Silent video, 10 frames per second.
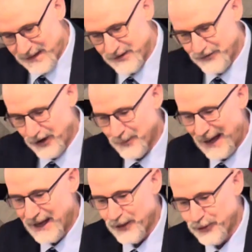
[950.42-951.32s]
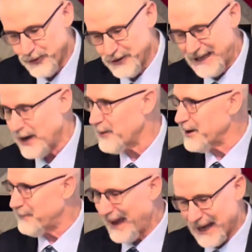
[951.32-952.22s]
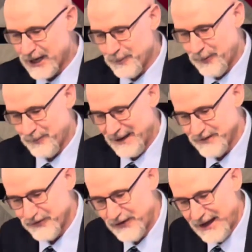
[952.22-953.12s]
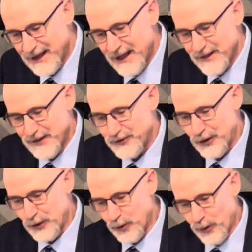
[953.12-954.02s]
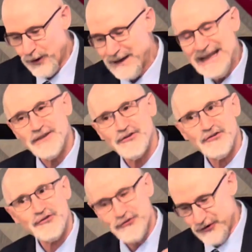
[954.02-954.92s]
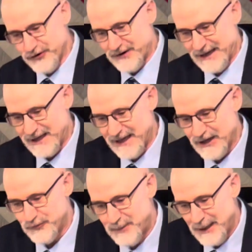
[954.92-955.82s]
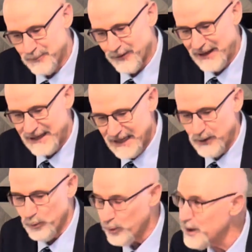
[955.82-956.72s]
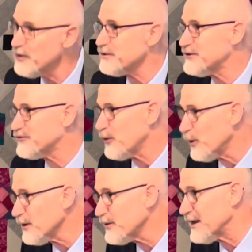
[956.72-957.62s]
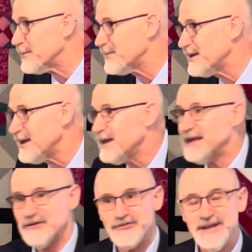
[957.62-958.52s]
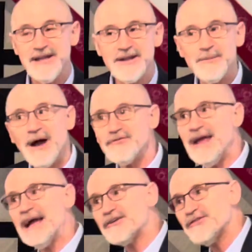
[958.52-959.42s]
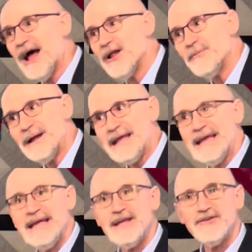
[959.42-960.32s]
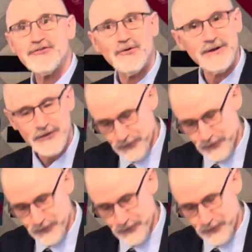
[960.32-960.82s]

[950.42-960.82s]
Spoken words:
In Jeremiah 30, I want to back up a bit and say that the Lord is assuring his people that he will restore them. He's sending them off to exile, but he is going